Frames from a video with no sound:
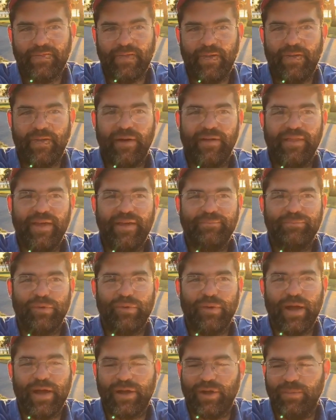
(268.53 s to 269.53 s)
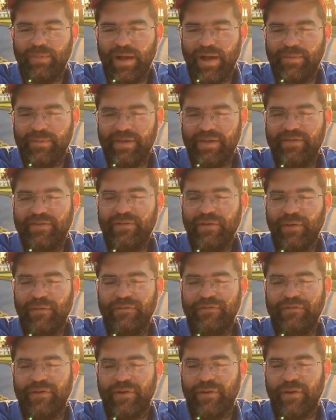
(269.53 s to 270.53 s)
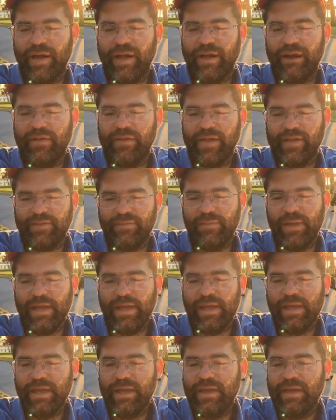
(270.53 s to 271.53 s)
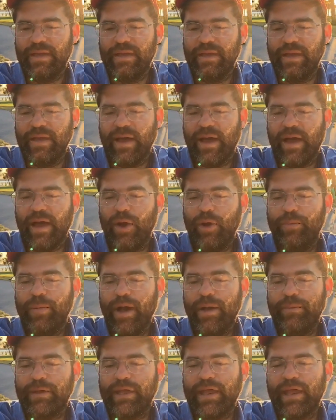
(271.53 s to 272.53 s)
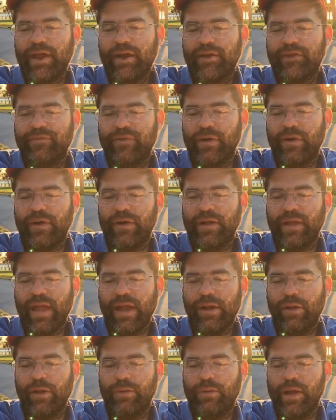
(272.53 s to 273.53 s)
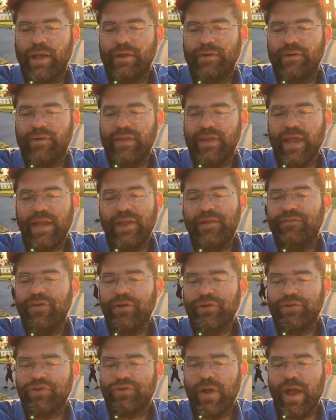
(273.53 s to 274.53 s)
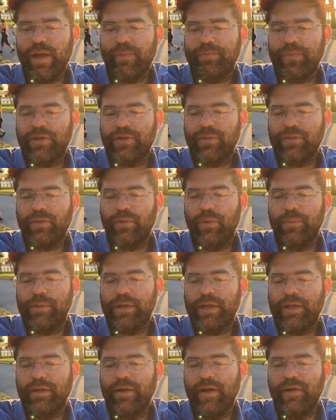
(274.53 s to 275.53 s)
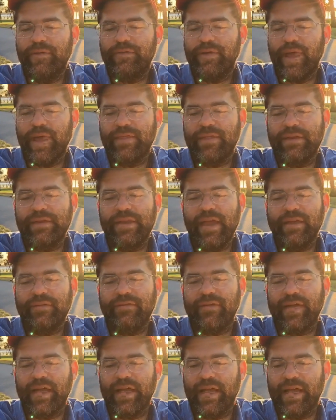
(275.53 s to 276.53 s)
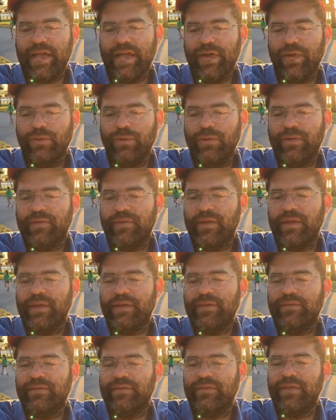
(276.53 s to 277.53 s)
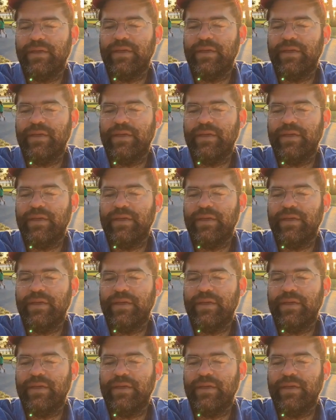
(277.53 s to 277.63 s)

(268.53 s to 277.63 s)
Oh, that Barack Obama is so virile. That's me. Obama cared for her, Garrow writes, yet he felt trapped between the woman he loved and the destiny he knew was his.